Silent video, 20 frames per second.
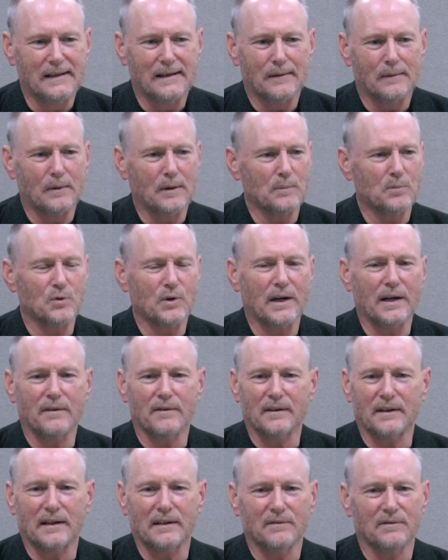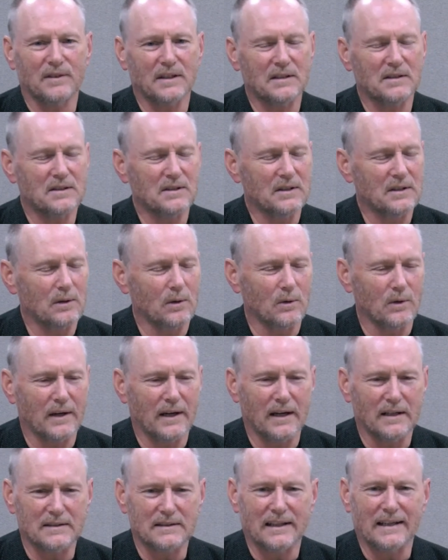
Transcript: When I'm traveling, I'd see an old house,